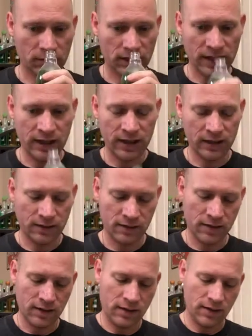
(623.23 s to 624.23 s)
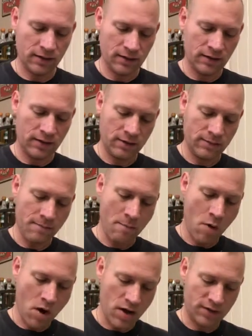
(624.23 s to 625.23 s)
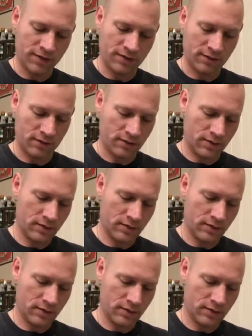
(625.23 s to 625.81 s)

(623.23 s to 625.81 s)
and the moss